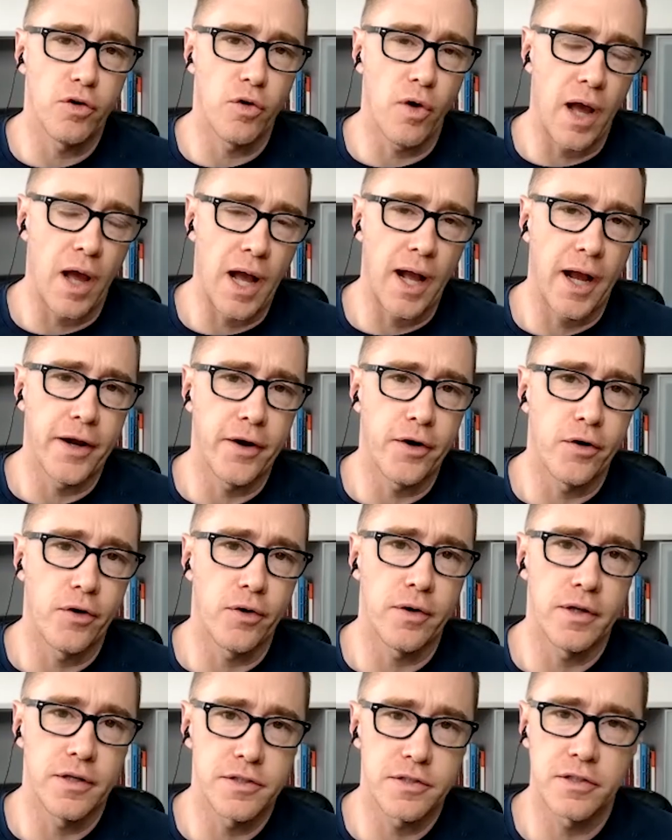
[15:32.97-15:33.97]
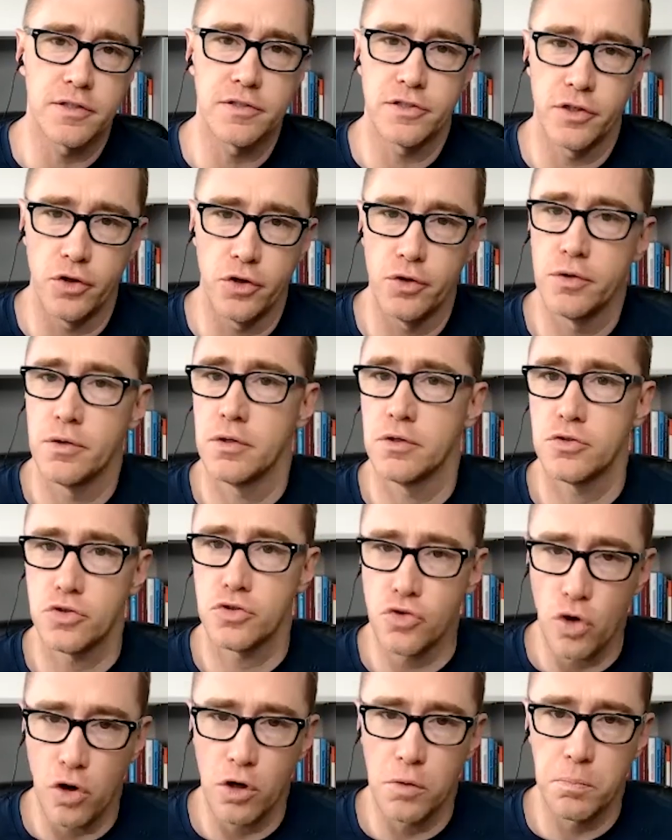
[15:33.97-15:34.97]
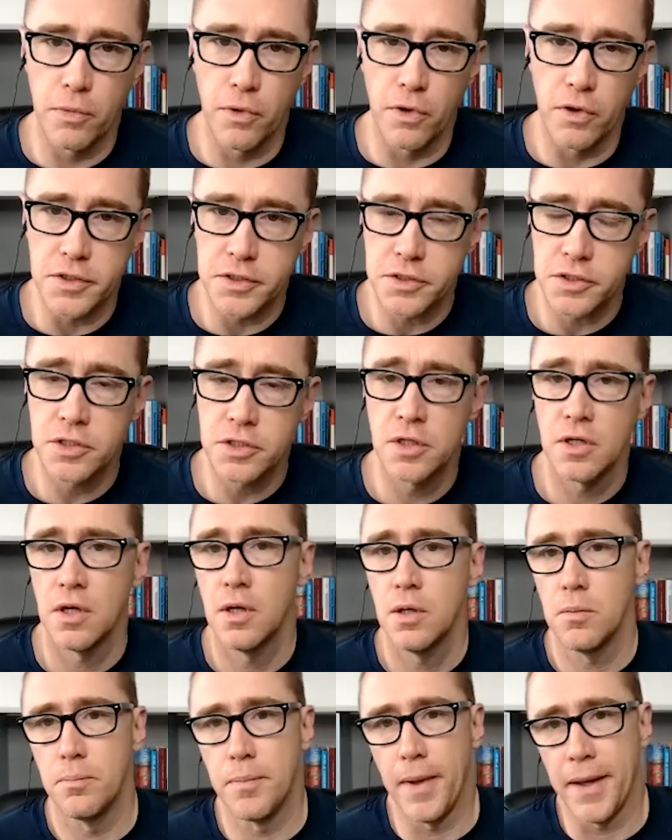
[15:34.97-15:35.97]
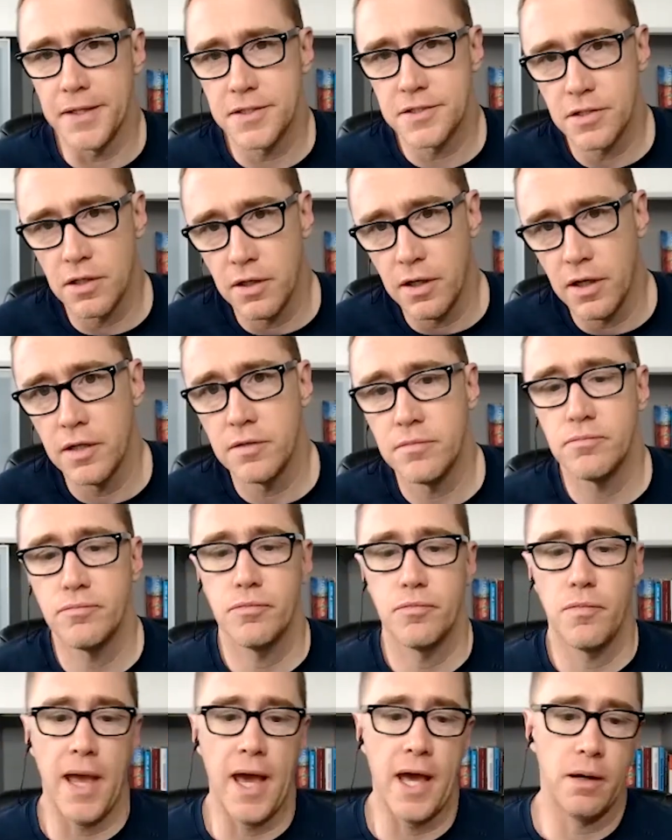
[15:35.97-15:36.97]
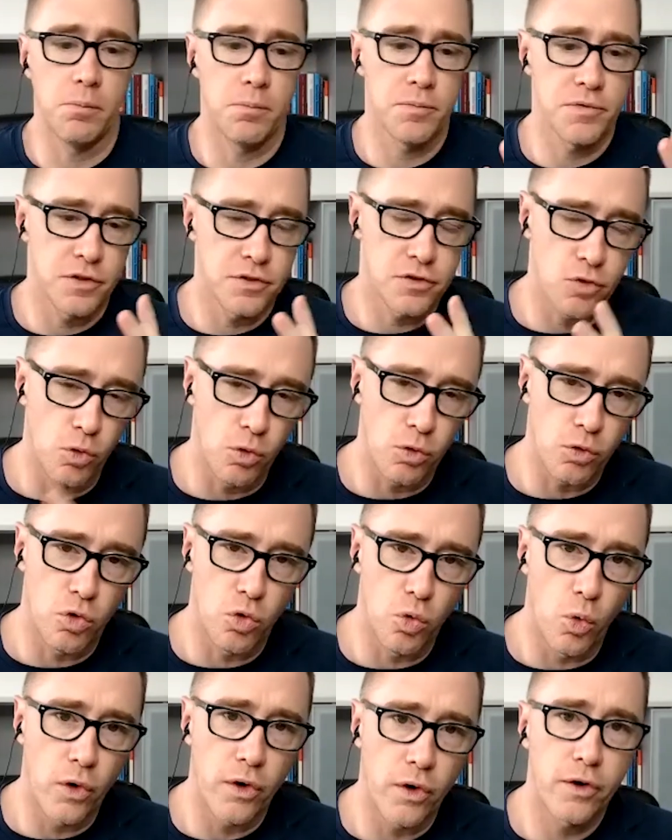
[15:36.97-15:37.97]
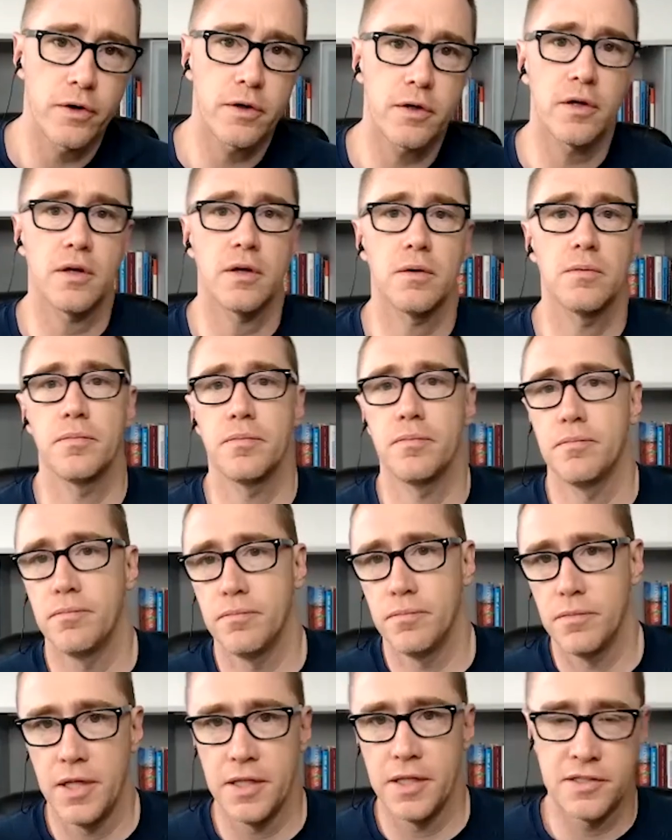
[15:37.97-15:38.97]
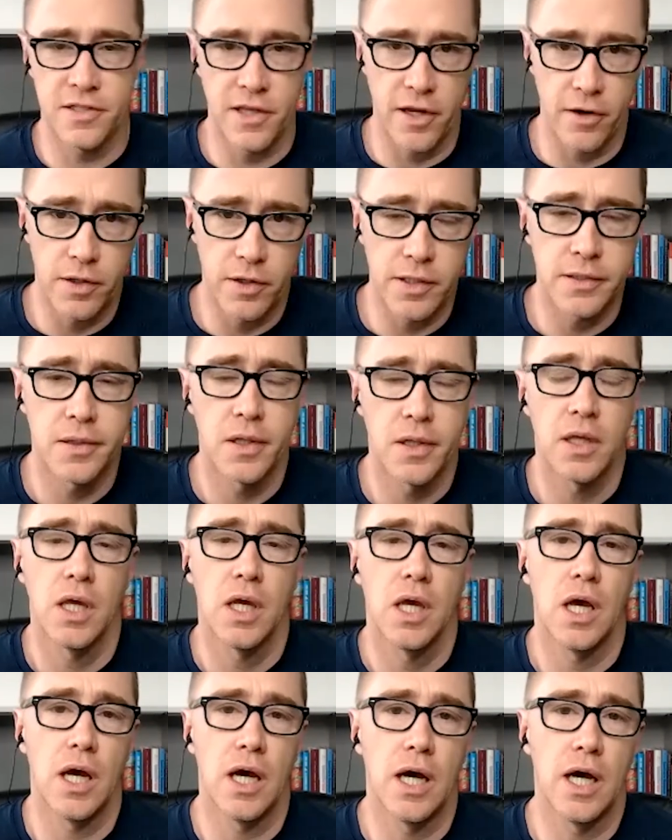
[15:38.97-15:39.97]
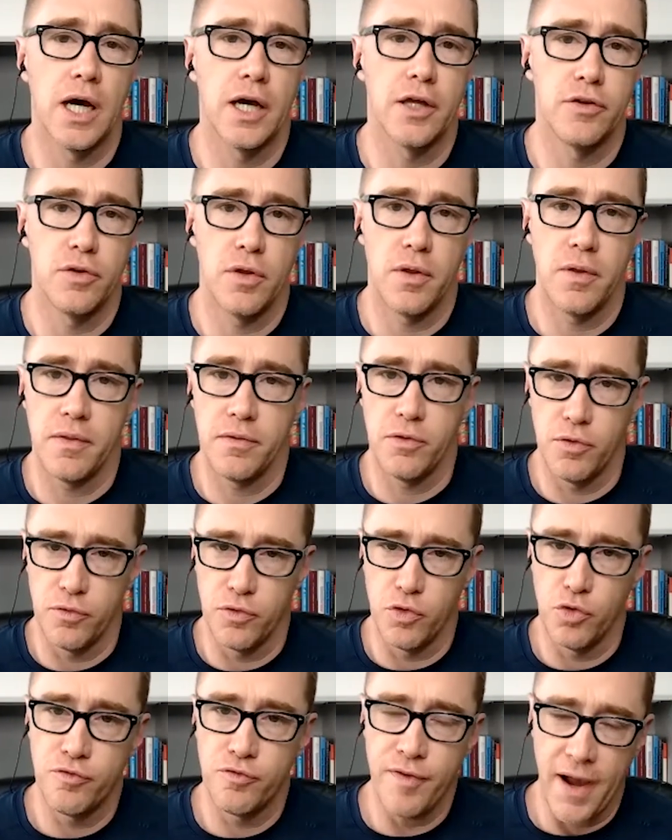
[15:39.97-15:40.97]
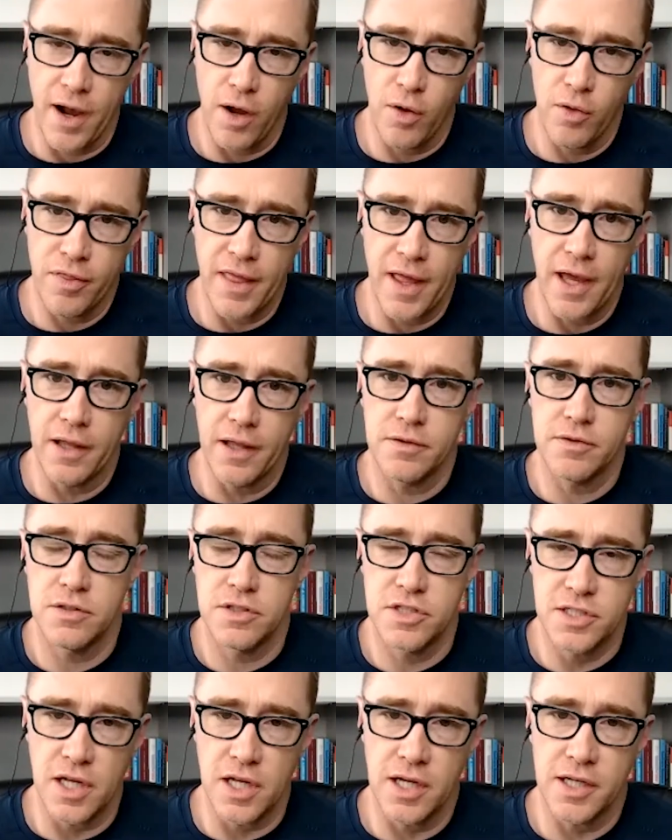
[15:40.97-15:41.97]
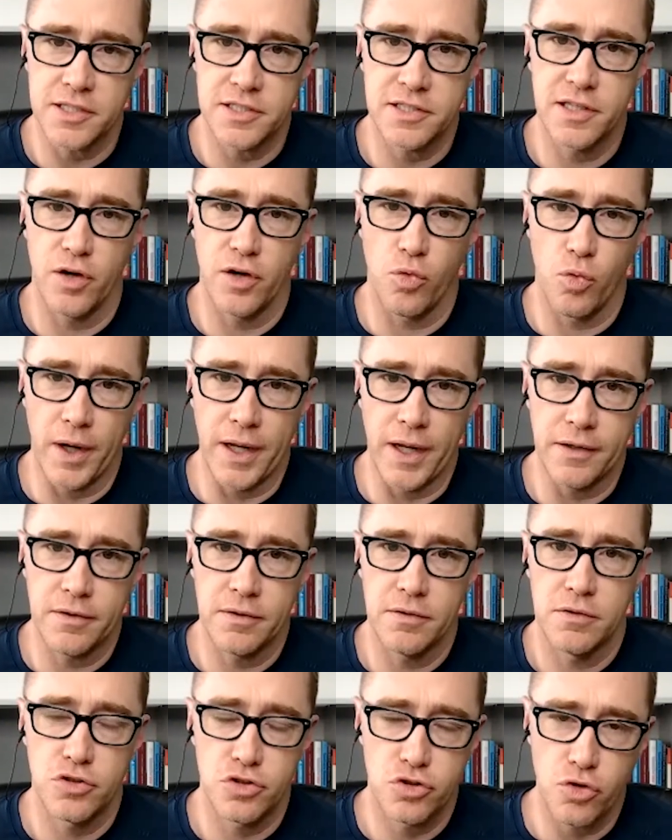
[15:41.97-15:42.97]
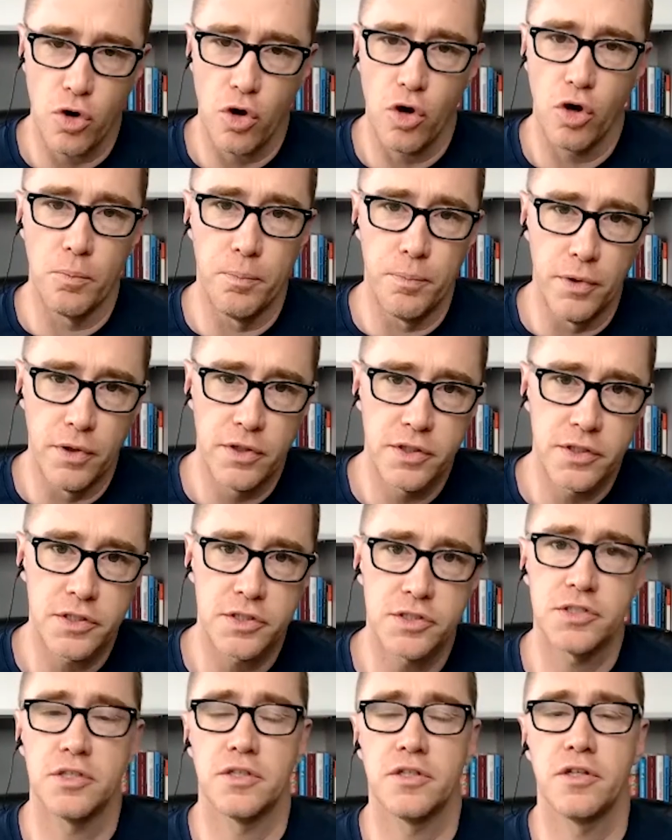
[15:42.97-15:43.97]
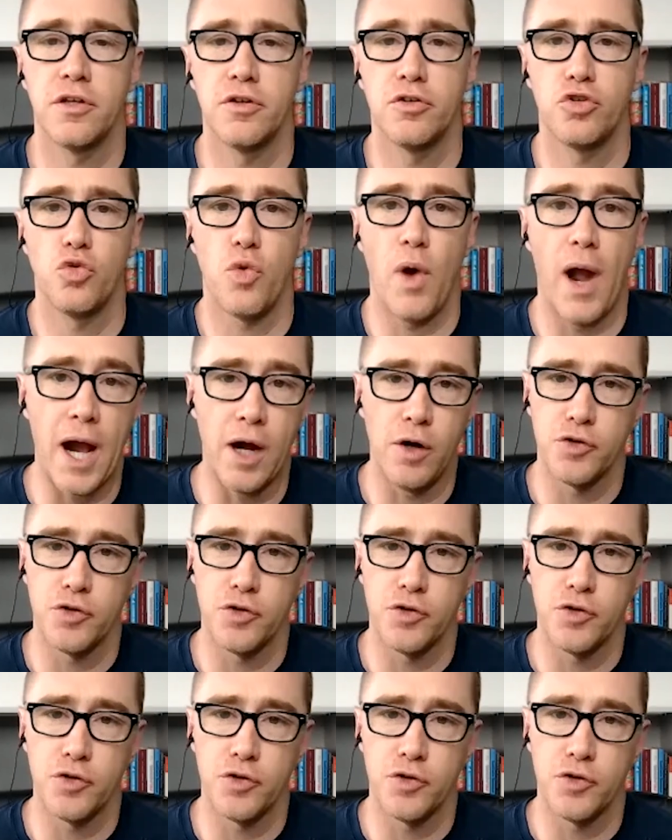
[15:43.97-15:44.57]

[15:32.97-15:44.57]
or higher is considered strong bullish, mm-hmm. based on Adam's historical work, mm-hmm. et cetera. You found that stocks that rate strong bullish tend to